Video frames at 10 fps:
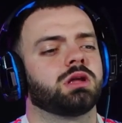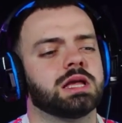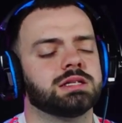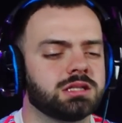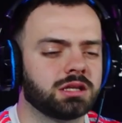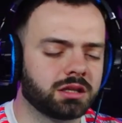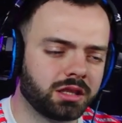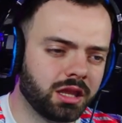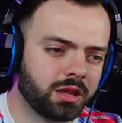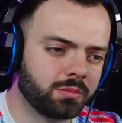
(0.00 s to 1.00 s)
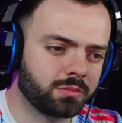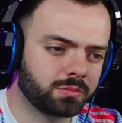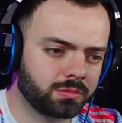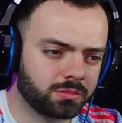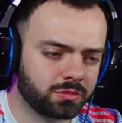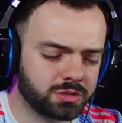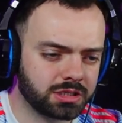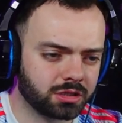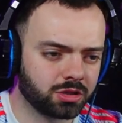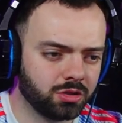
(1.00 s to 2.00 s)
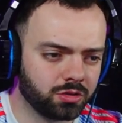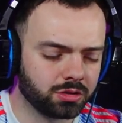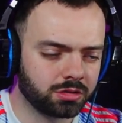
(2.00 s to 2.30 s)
results. Is he gonna get him? What's he gonna do?